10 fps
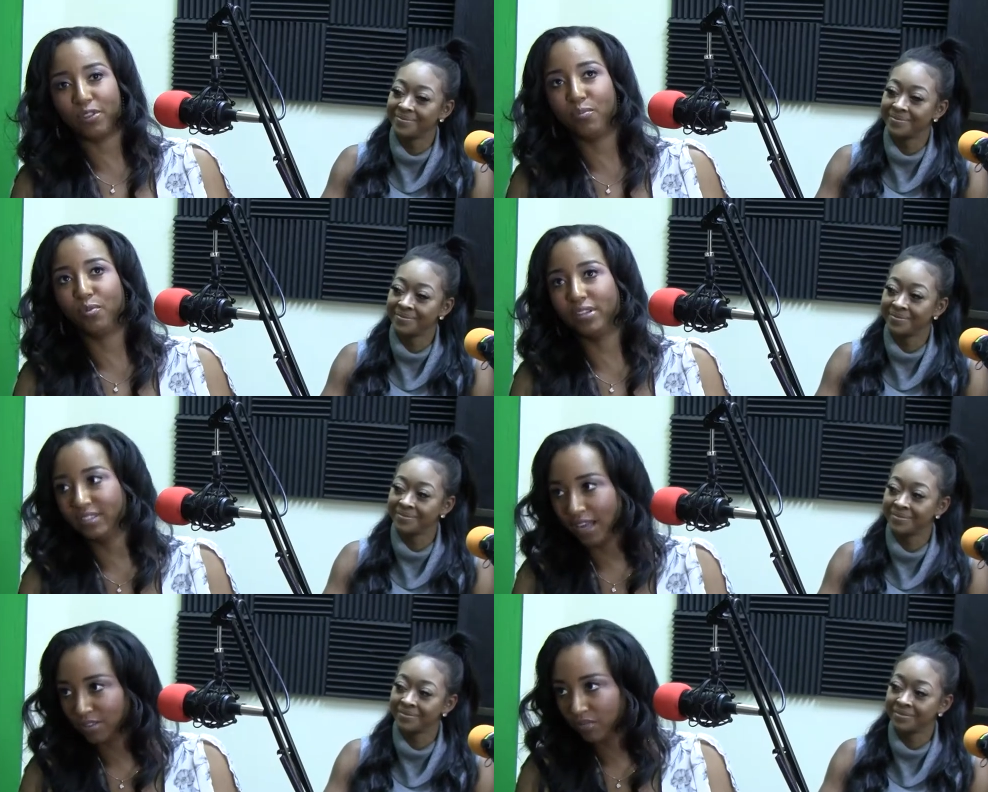Speaker 1: with the Boy
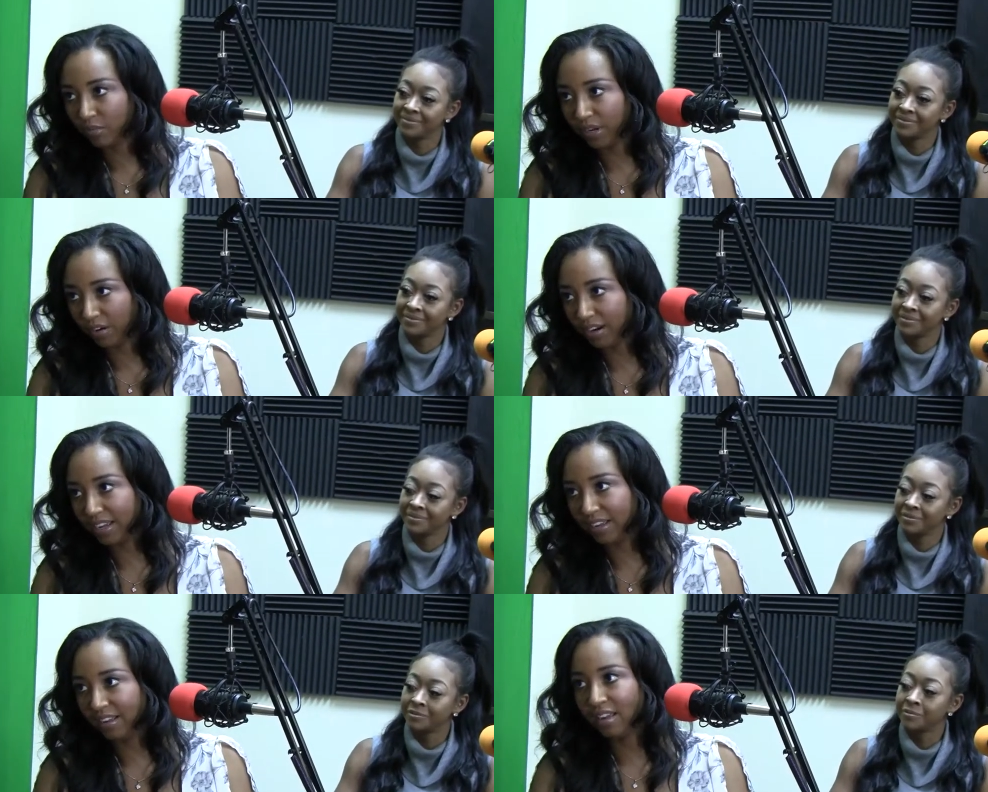Scouts of
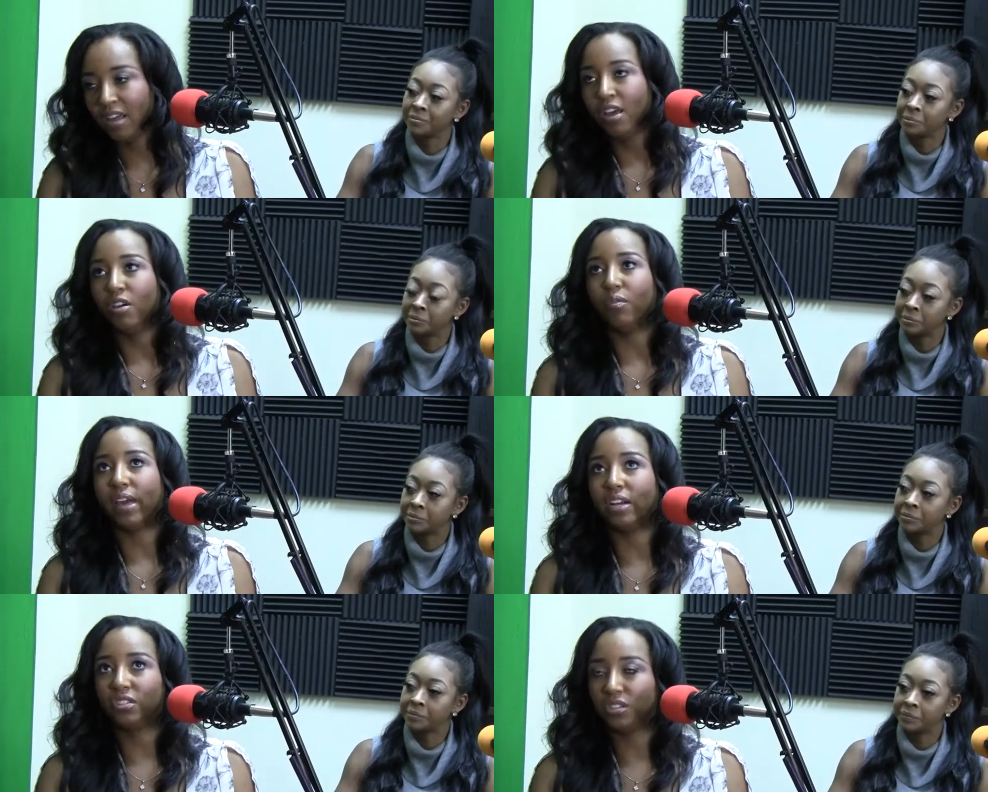America. Okay.
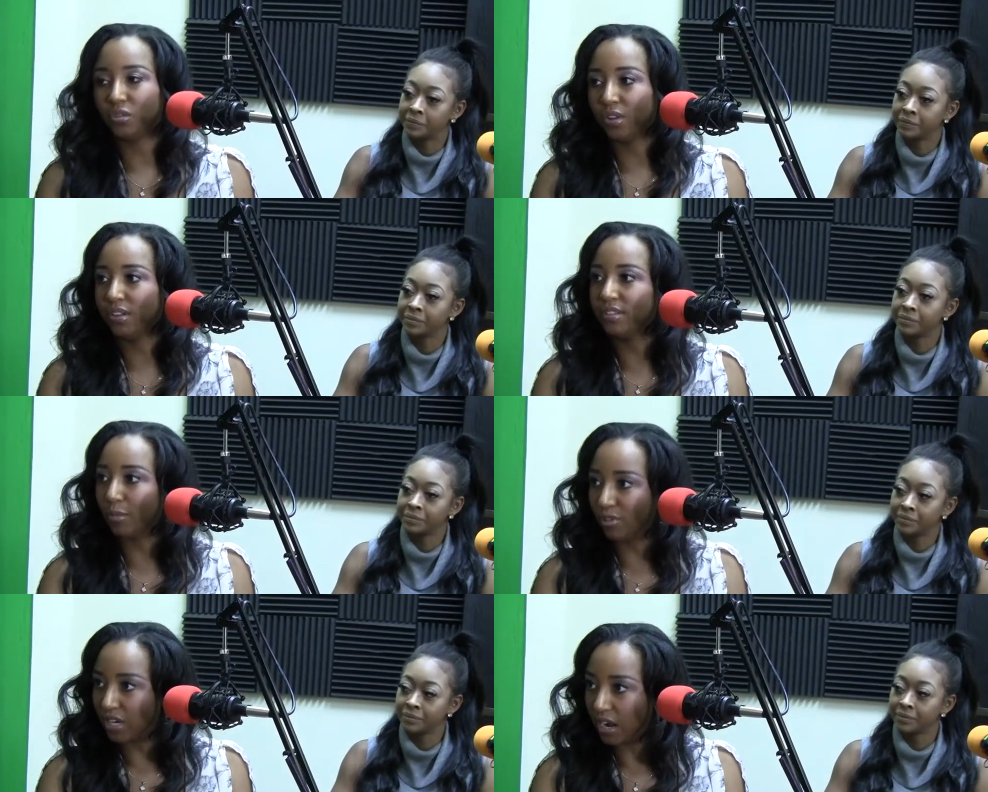We actually do it in the
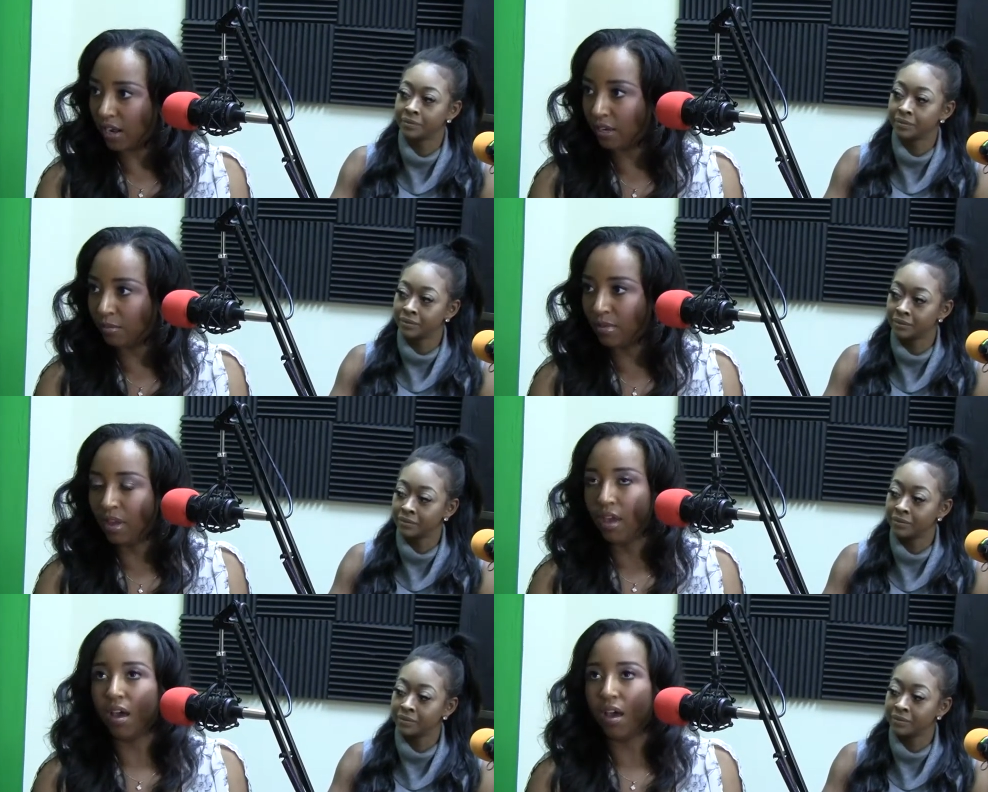summertime. Yeah.